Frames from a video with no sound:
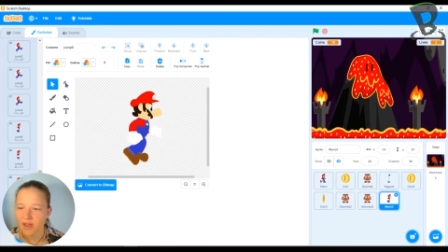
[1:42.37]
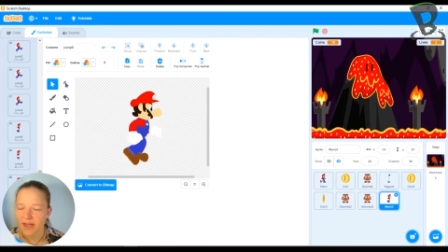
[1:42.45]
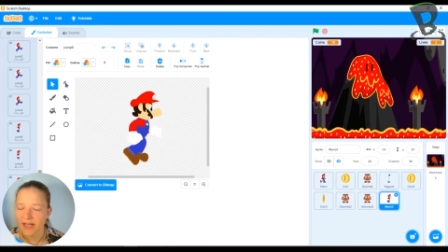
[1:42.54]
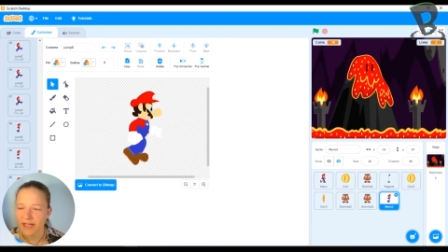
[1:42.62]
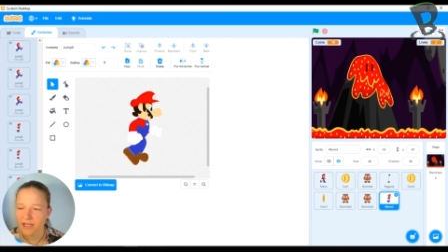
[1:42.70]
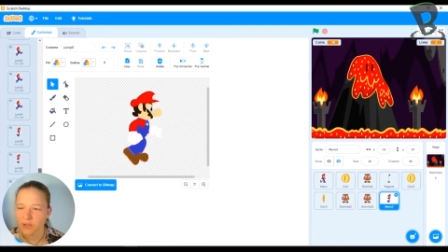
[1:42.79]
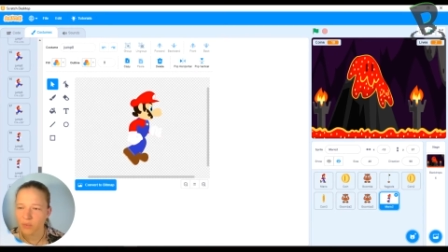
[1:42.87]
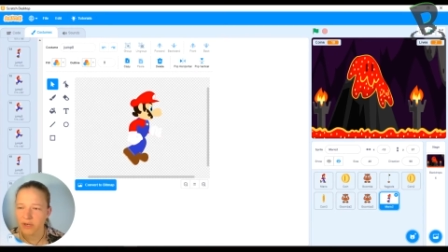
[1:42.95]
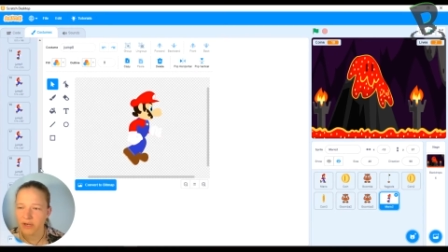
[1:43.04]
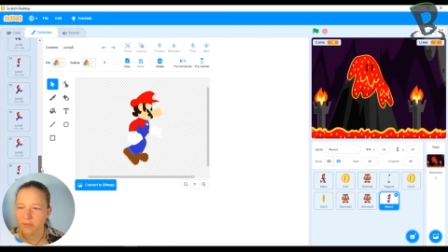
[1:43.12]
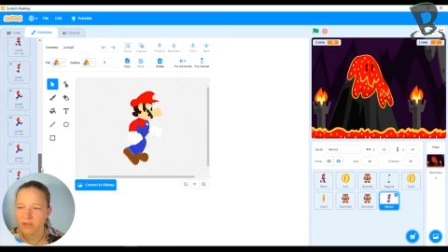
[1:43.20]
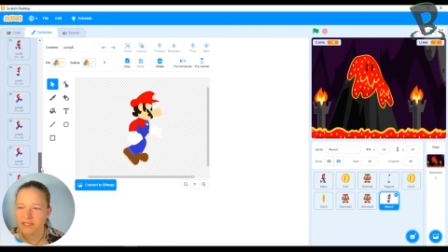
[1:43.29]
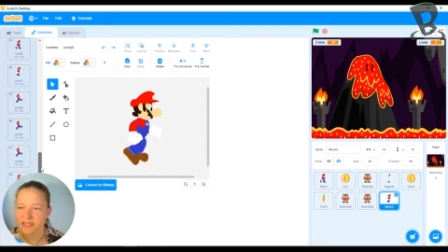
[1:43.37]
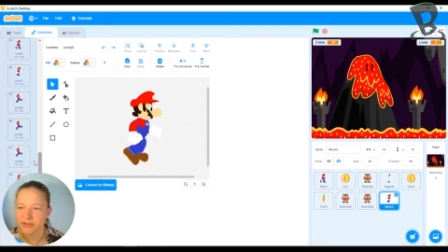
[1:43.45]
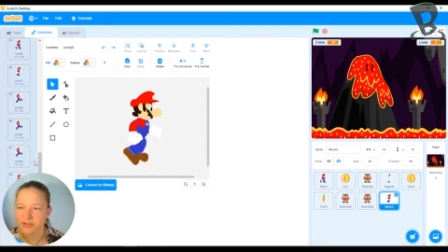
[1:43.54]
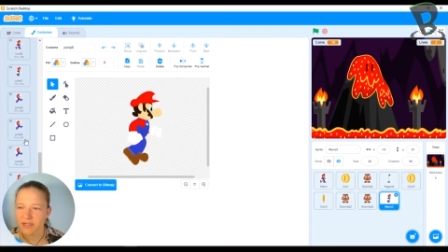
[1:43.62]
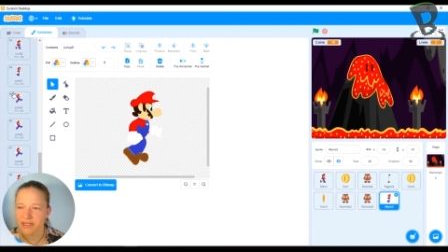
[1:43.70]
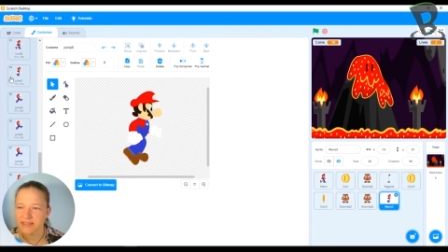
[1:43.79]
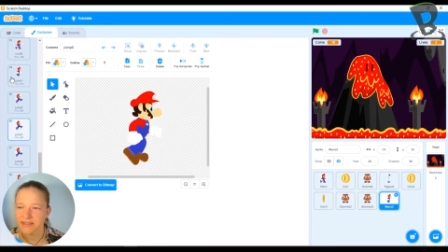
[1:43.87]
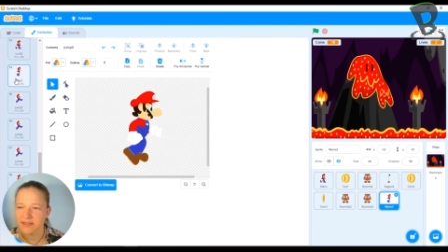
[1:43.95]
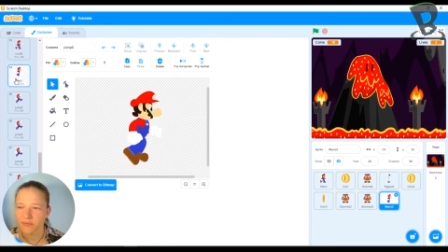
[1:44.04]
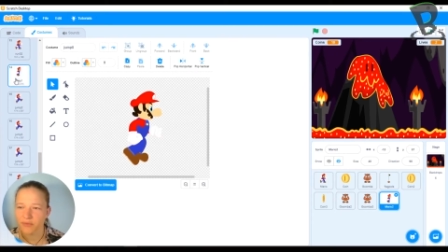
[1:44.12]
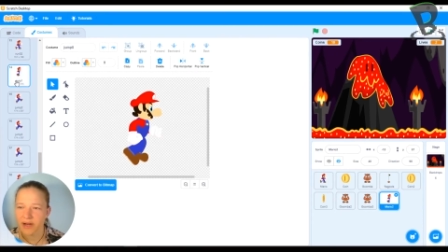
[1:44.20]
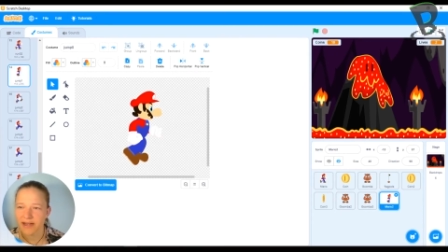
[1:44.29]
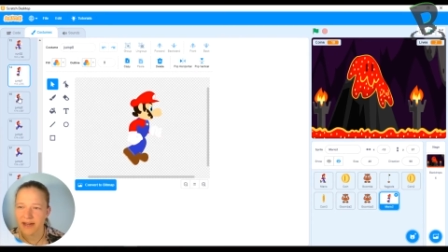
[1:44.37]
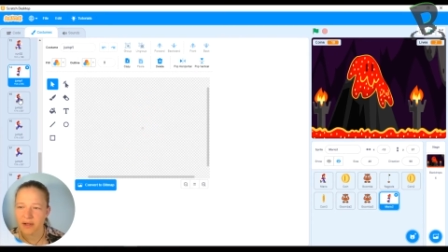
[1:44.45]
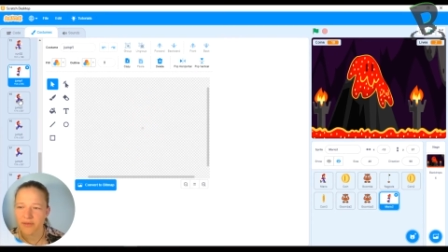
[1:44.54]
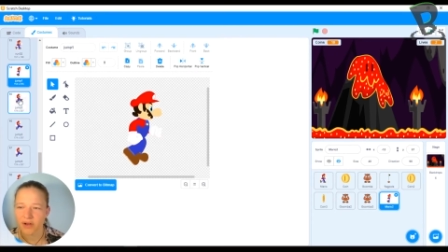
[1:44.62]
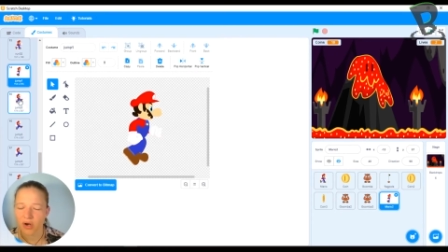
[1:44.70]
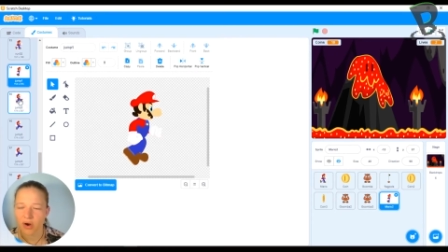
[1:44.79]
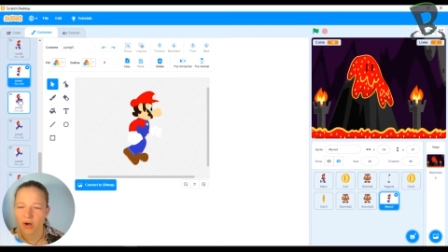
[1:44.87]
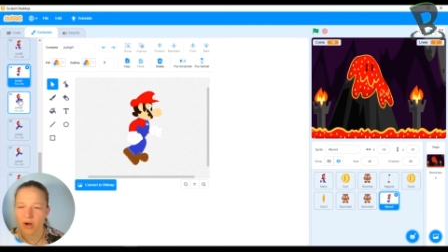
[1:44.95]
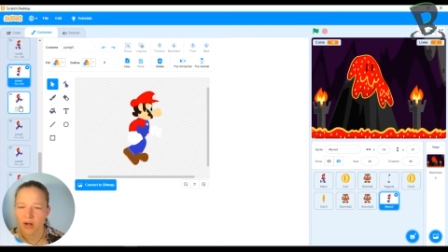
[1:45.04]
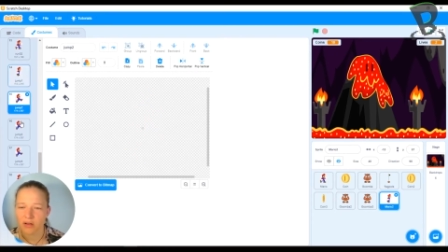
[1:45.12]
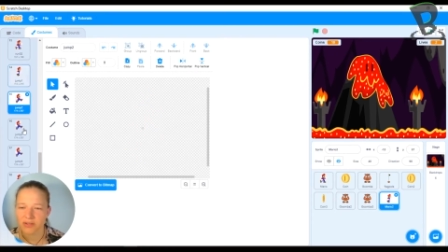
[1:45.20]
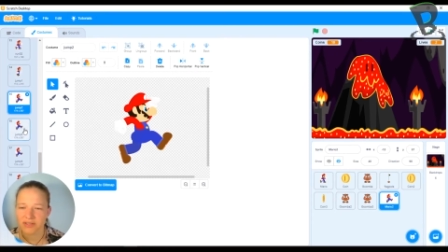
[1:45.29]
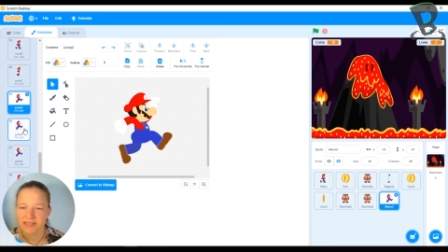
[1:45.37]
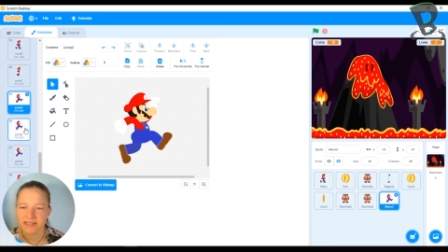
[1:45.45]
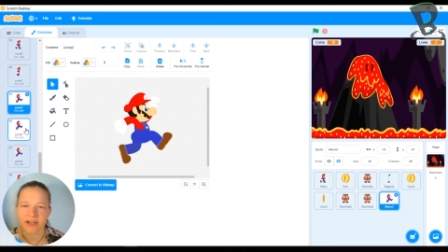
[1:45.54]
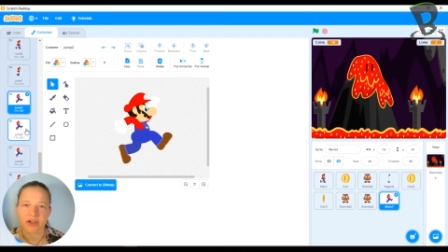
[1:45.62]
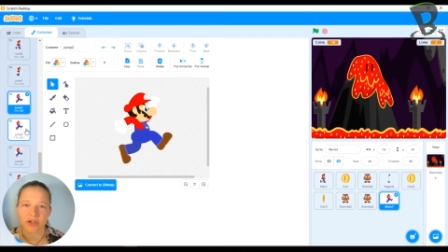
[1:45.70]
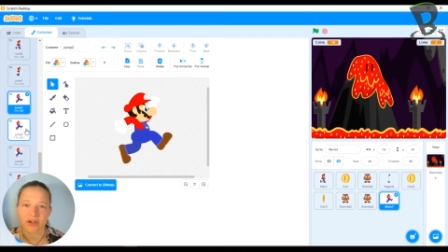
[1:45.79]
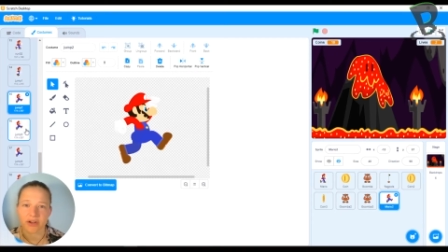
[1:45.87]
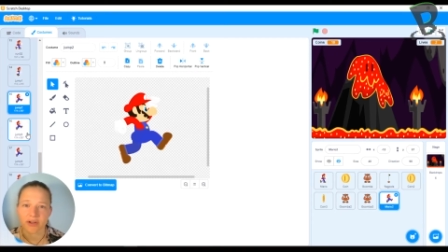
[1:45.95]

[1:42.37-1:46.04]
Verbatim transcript: And what I want to do is, right now they're all centered.